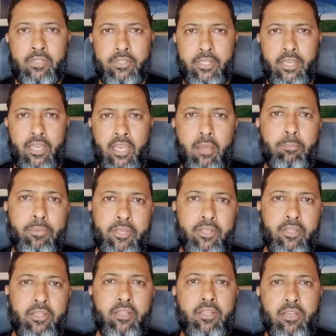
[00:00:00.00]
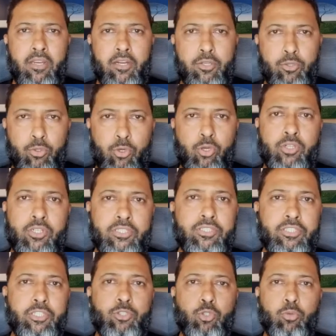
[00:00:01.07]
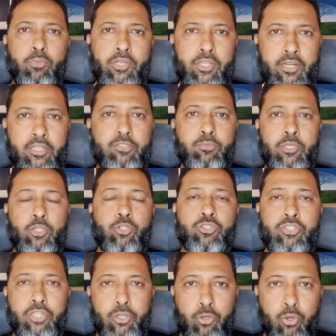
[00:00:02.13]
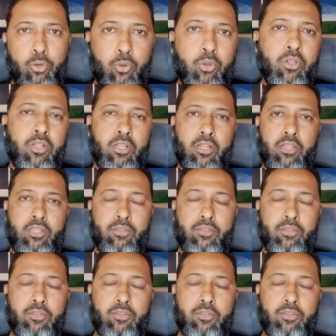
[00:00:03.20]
they're happy uh, to not concede too many runs because they know uh,